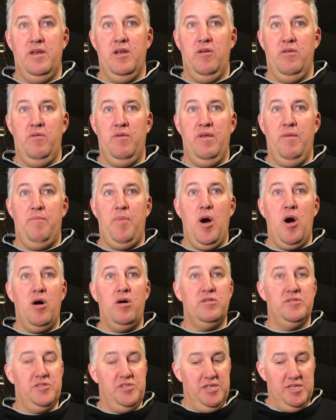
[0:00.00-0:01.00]
You know, the
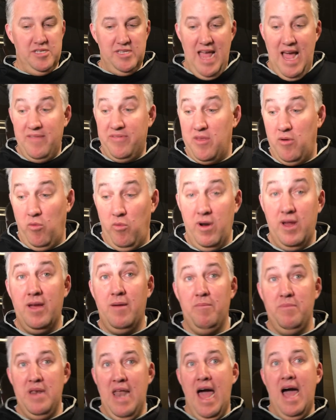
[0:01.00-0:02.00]
ball's just at the
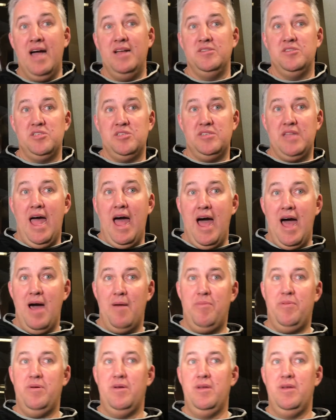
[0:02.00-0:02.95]
rim nonstop.